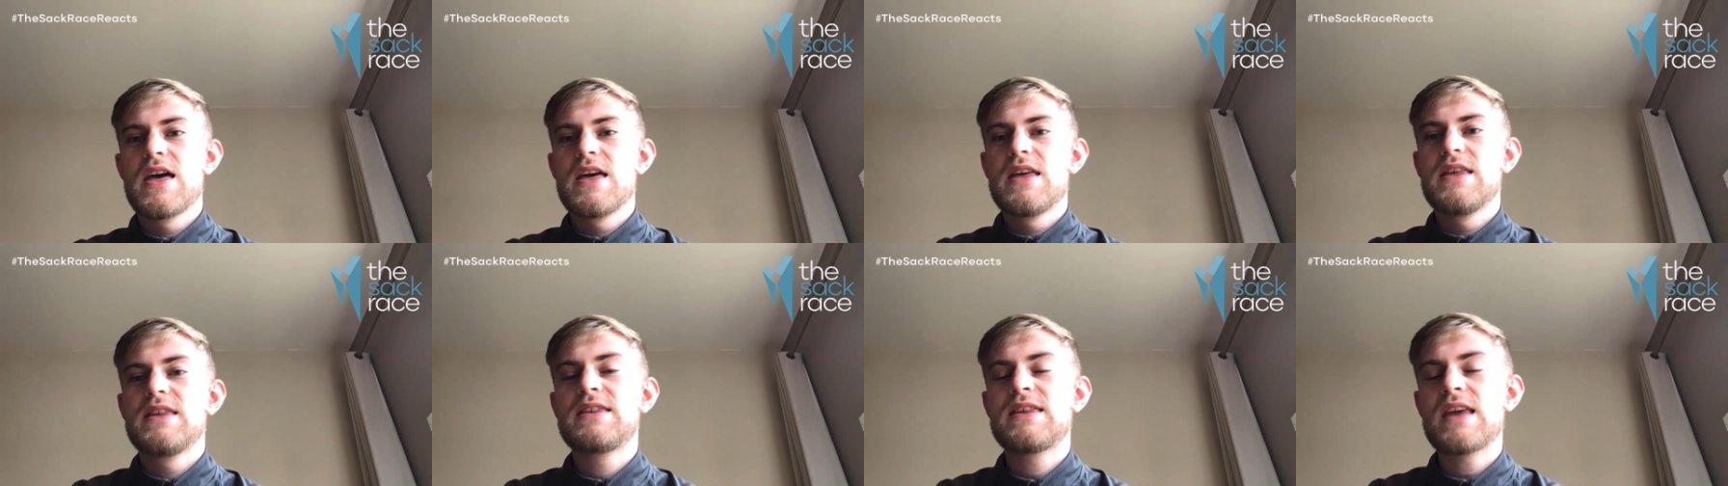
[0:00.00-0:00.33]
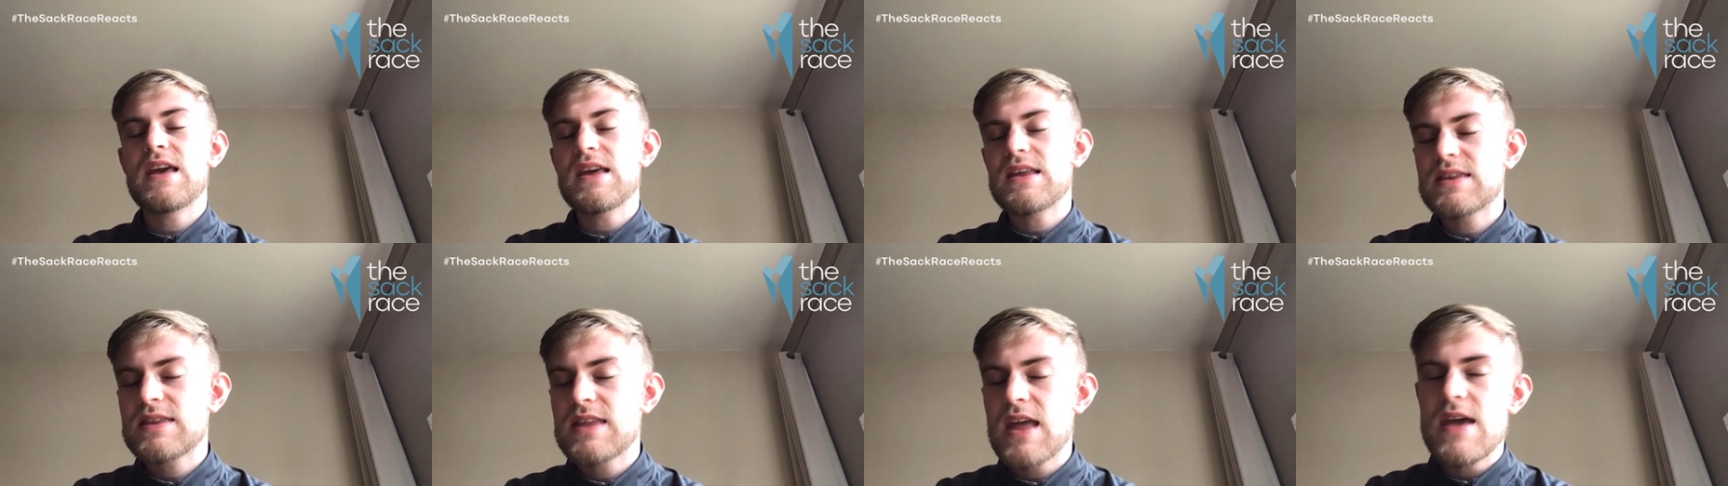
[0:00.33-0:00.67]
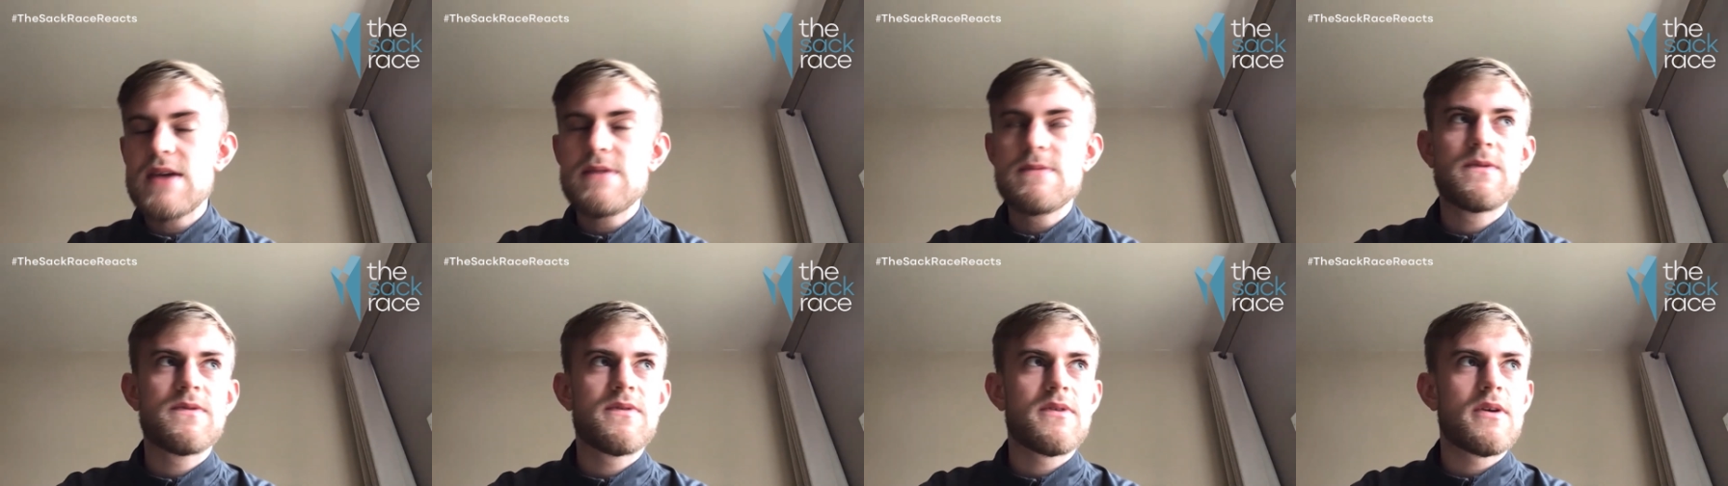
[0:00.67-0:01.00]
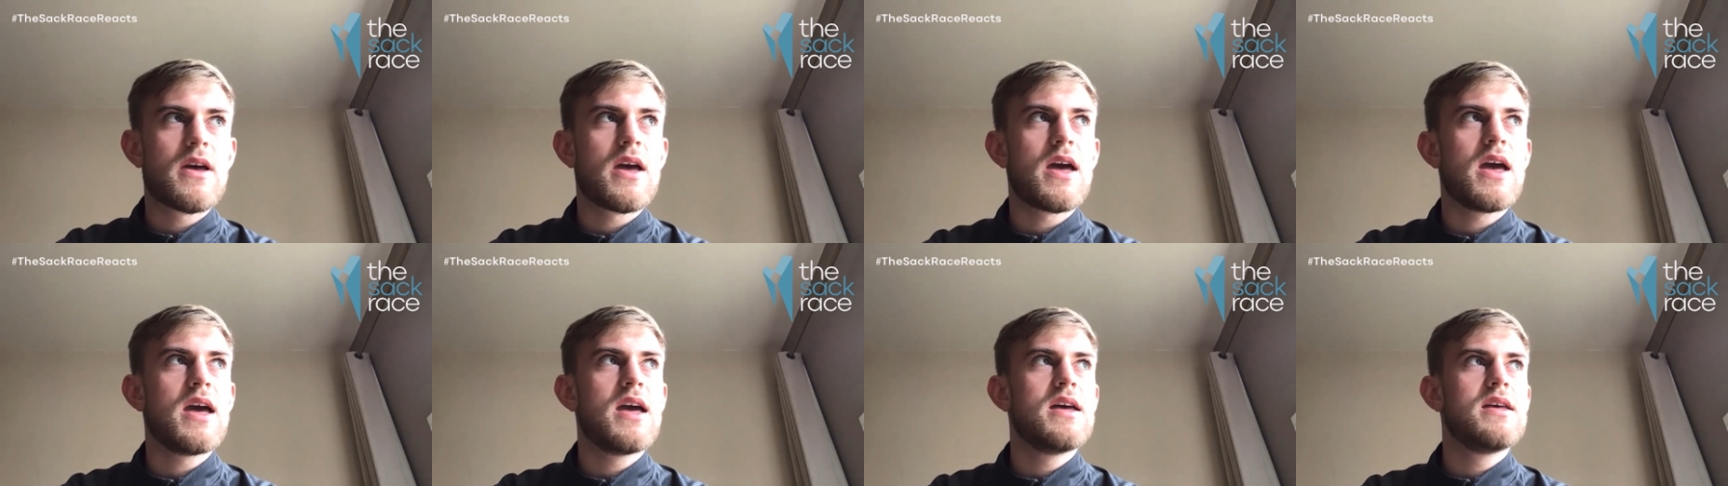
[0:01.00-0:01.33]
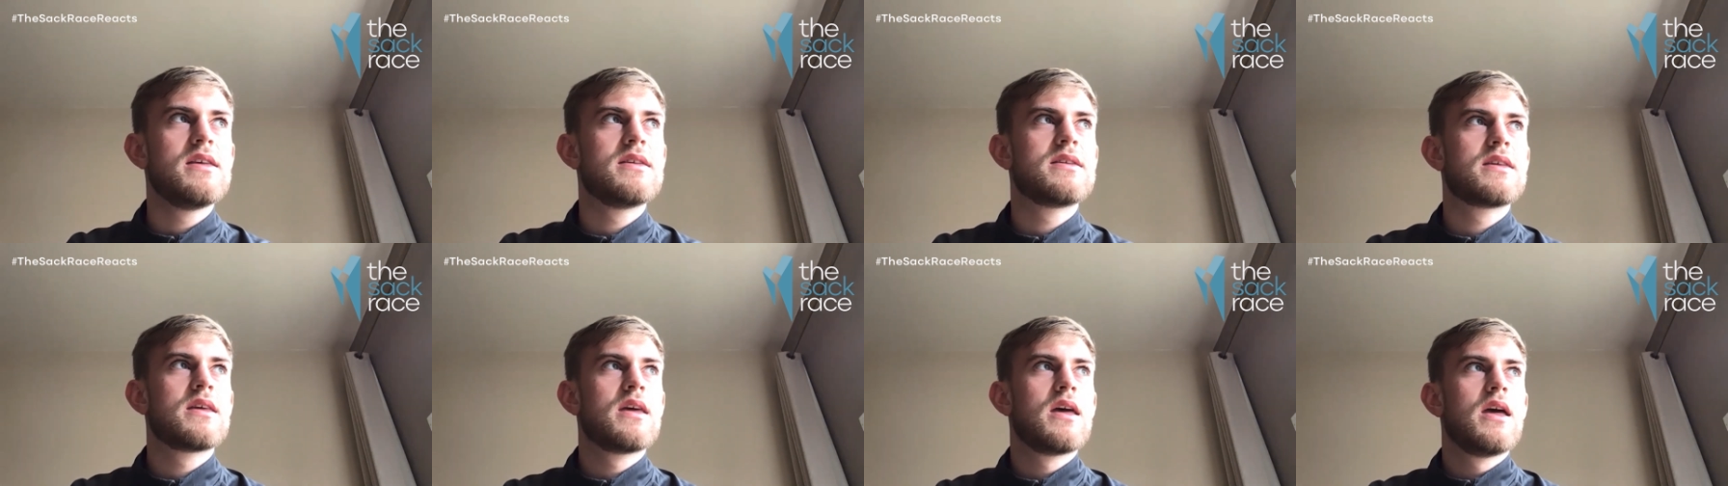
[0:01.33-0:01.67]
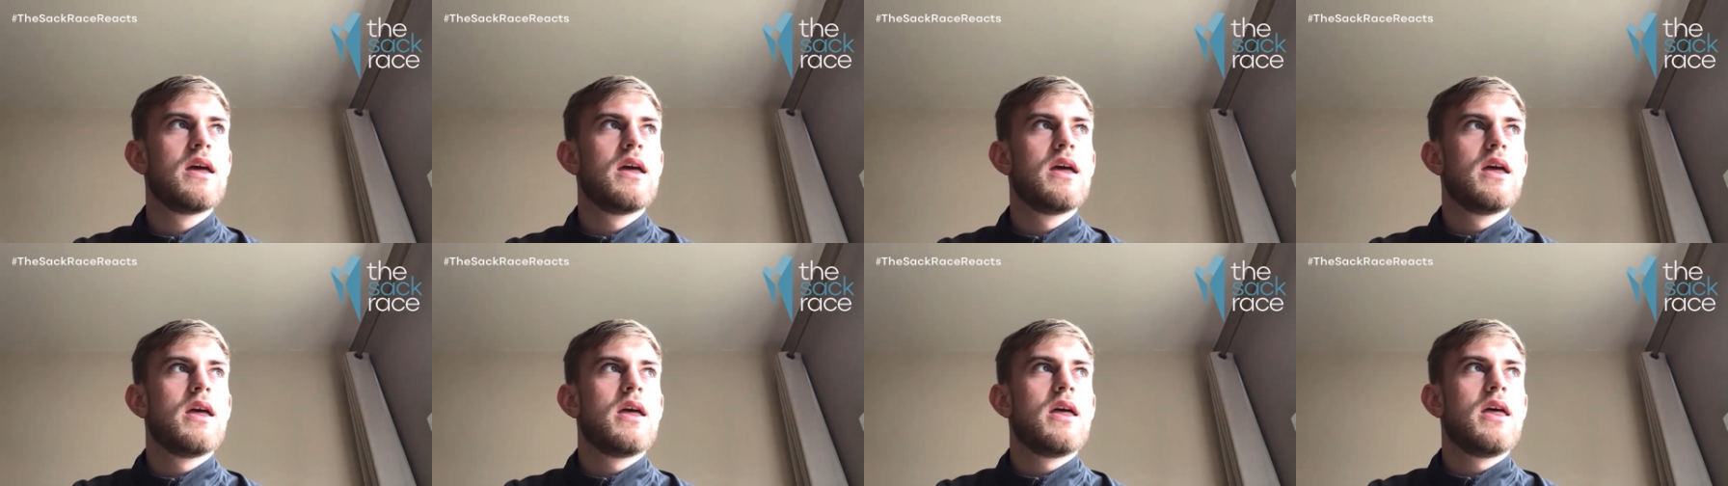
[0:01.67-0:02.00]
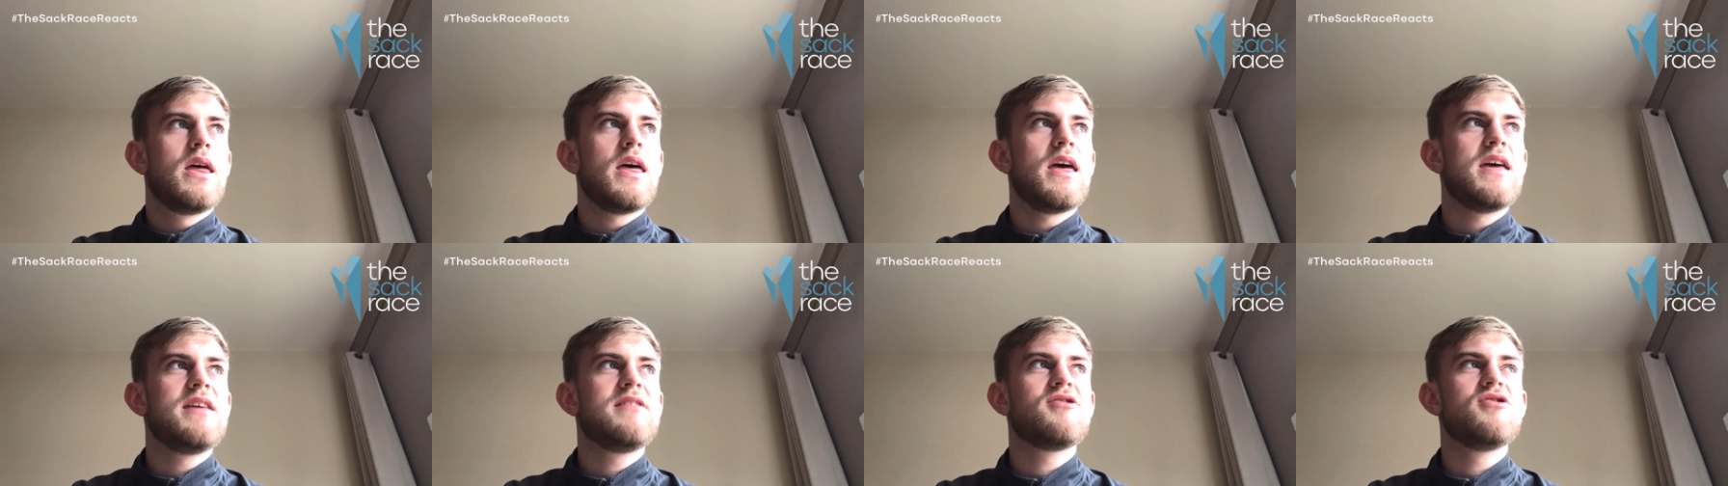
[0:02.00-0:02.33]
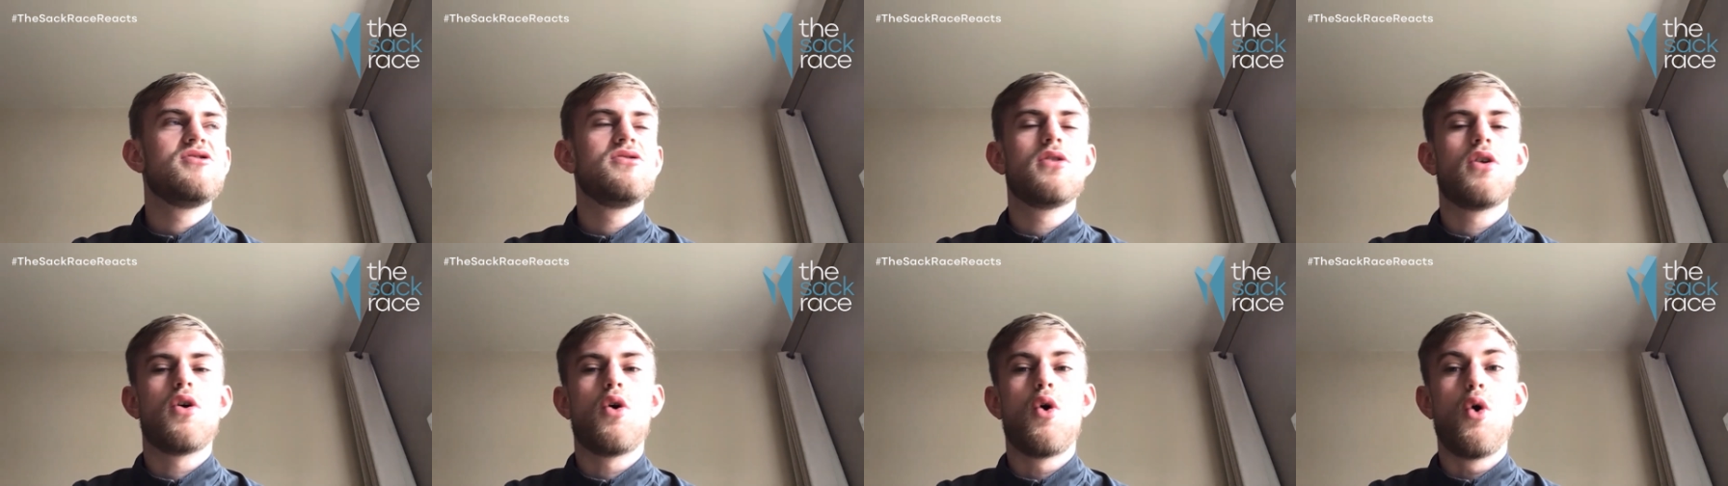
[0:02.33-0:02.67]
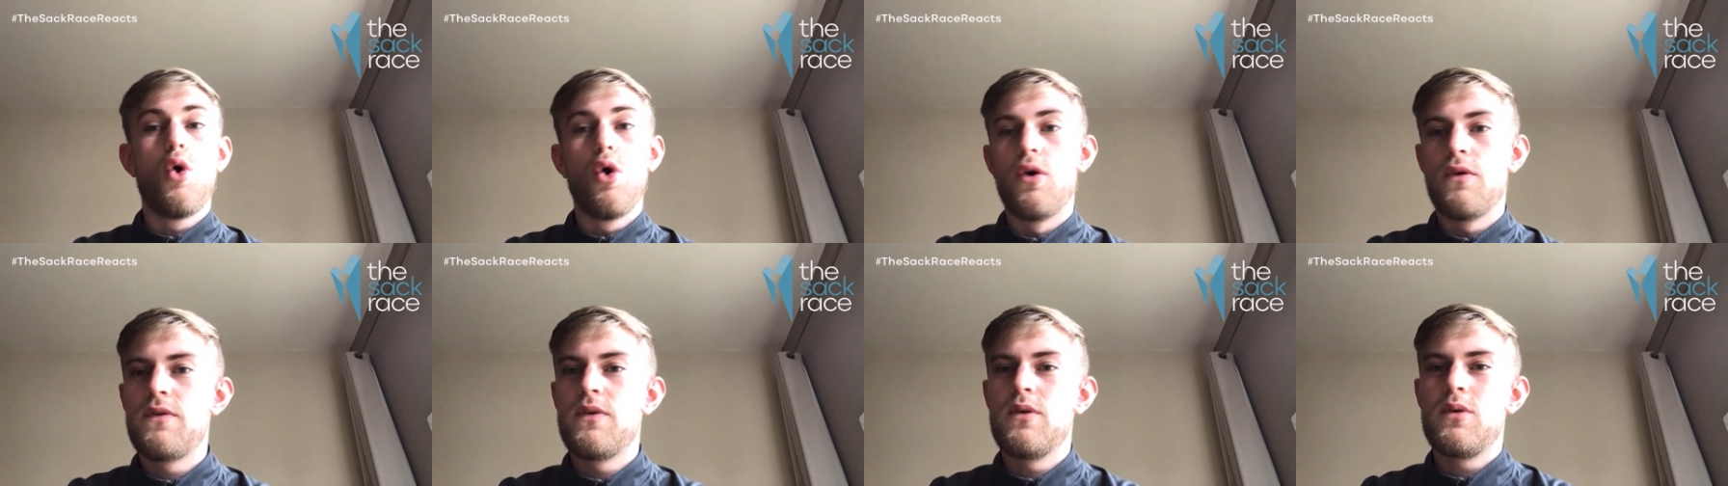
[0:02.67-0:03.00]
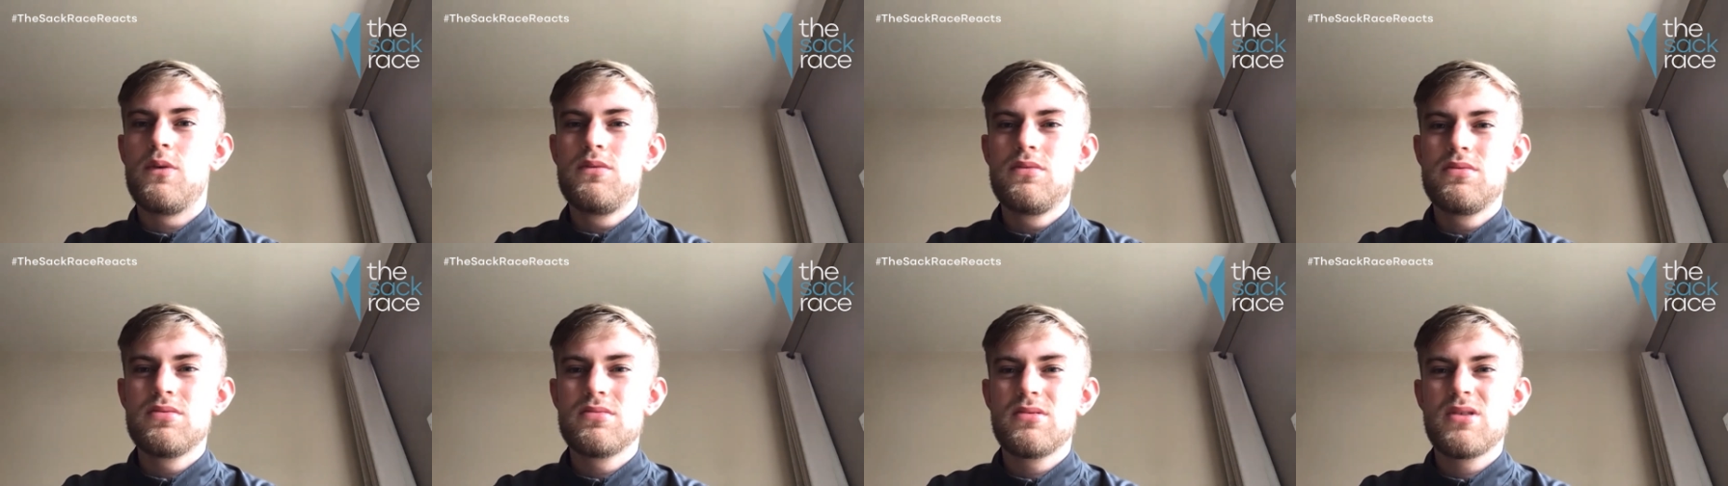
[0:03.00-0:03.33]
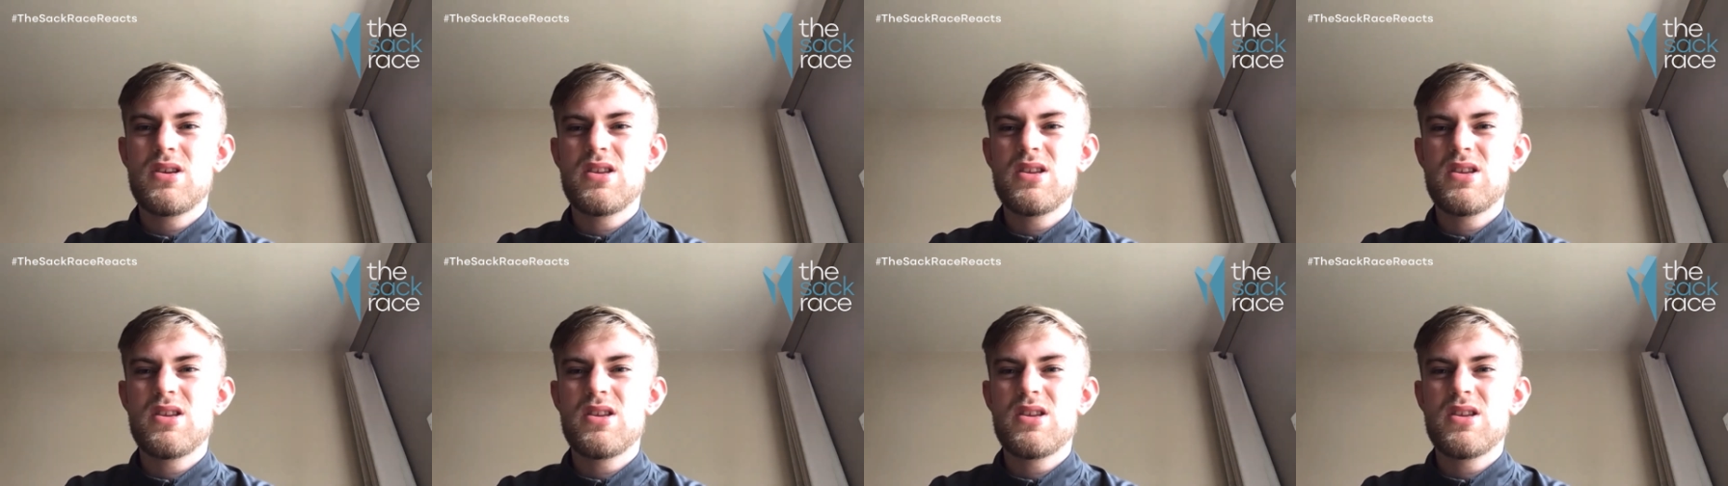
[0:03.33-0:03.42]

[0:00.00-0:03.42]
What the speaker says: 16th isn't awful.